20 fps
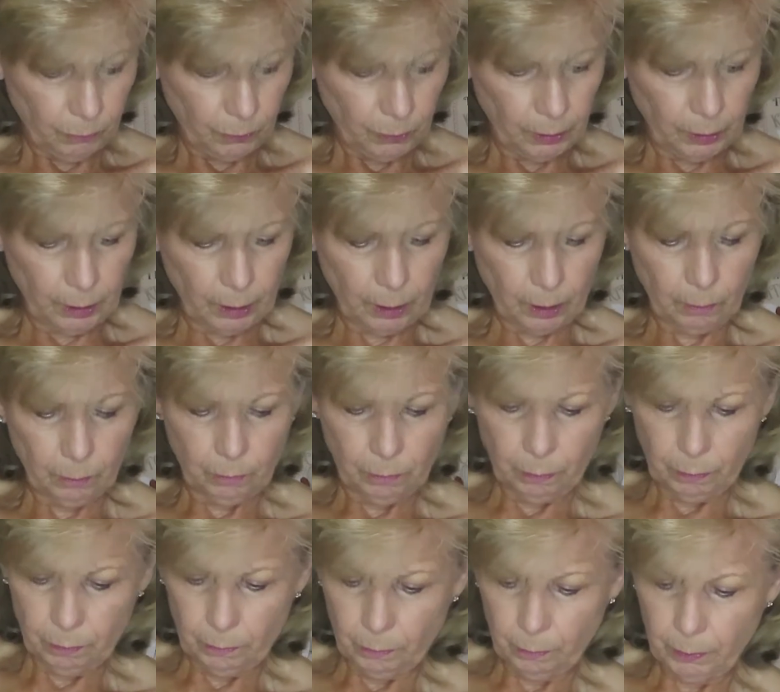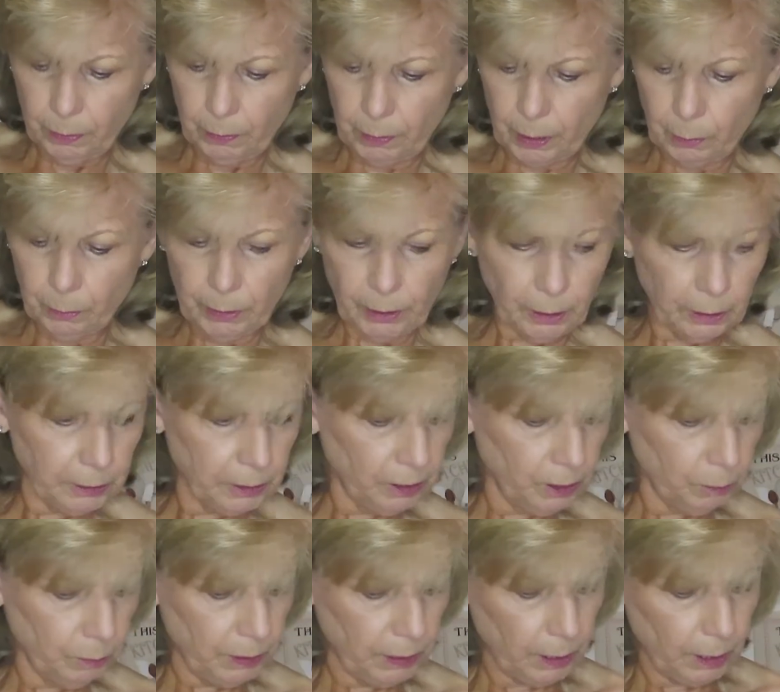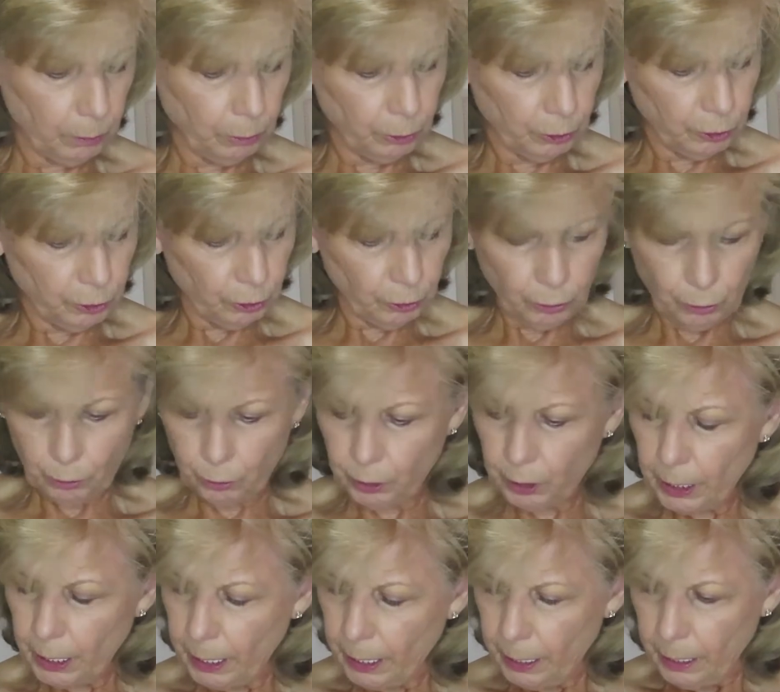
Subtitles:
the ability to be able to turn.